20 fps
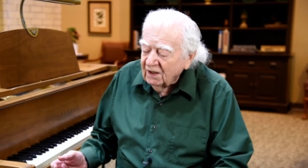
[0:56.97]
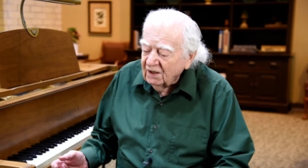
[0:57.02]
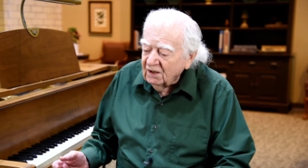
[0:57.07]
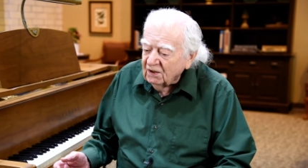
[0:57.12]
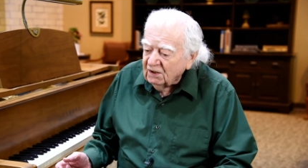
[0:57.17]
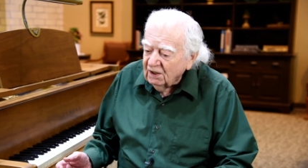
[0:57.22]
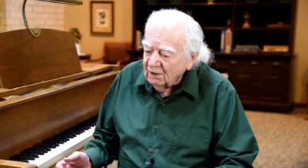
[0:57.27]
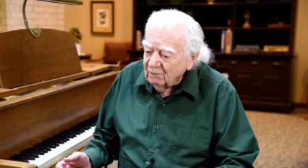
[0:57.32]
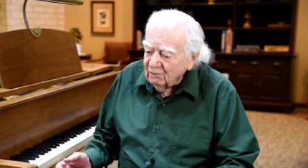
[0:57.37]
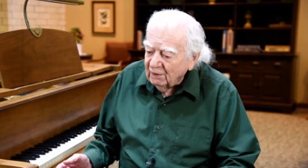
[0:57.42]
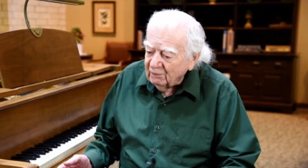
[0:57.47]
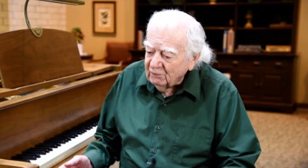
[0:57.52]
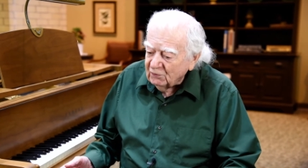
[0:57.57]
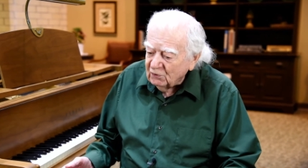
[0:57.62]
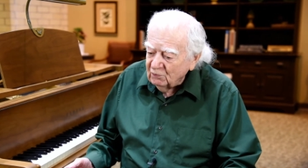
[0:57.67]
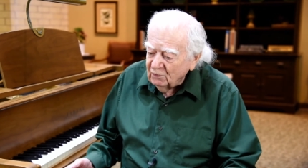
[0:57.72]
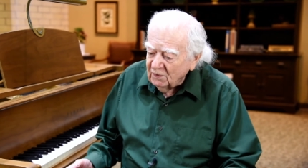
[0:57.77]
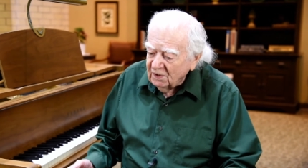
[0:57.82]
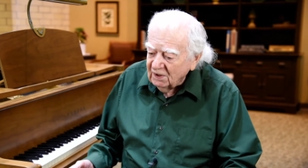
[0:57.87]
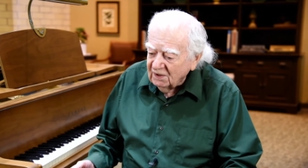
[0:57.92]
He came up to
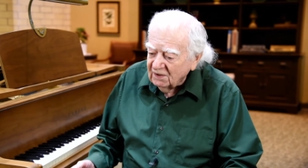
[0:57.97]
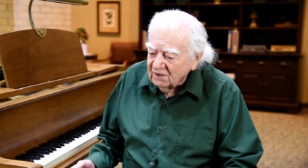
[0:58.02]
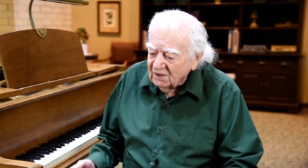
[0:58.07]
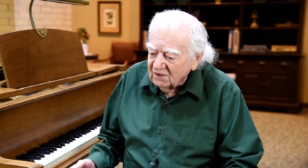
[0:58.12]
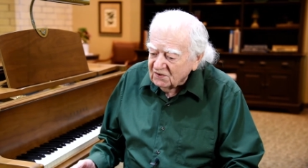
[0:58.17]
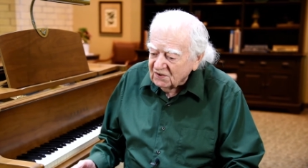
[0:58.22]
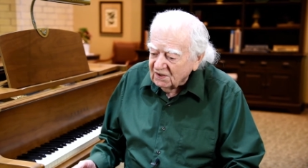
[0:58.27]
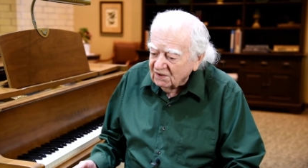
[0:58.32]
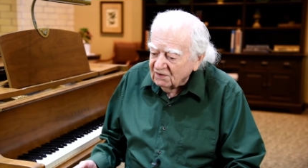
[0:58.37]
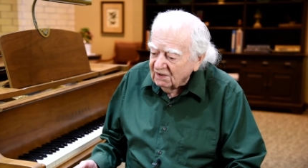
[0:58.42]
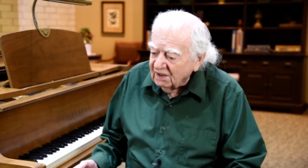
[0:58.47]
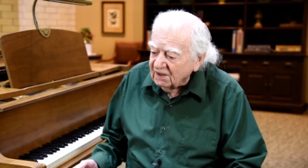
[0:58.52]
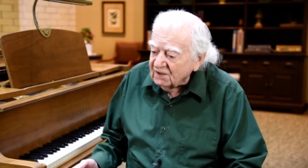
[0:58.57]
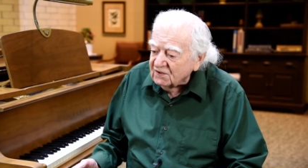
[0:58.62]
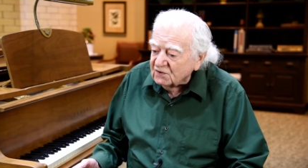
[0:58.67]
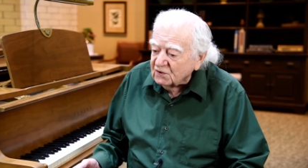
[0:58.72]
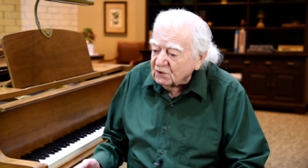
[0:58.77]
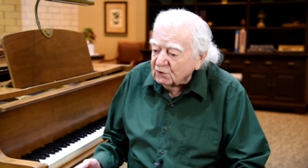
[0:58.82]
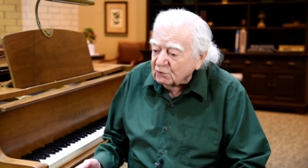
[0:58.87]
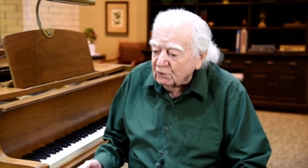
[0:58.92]
me and he said that's
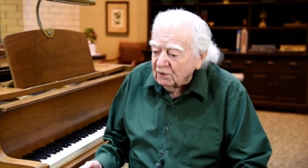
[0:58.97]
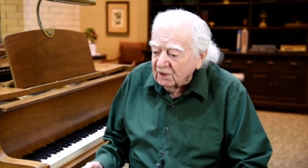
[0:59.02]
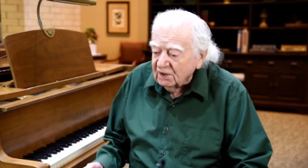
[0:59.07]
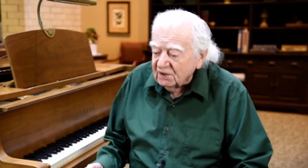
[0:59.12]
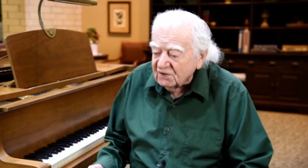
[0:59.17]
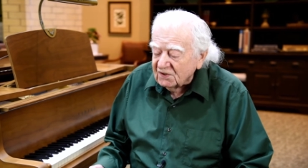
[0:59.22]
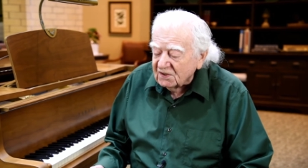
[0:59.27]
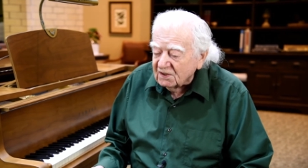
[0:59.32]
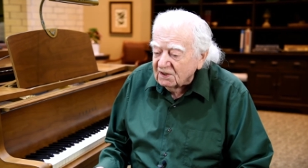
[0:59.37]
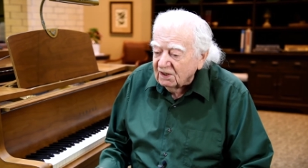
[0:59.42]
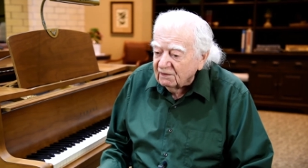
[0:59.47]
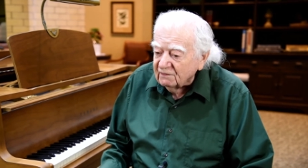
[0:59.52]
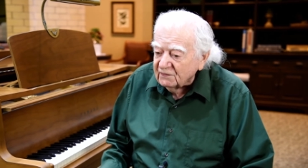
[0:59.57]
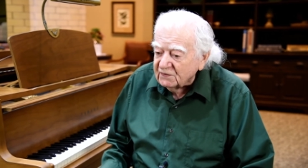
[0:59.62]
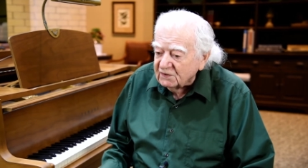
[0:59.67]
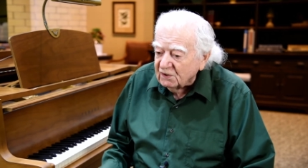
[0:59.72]
the greatest love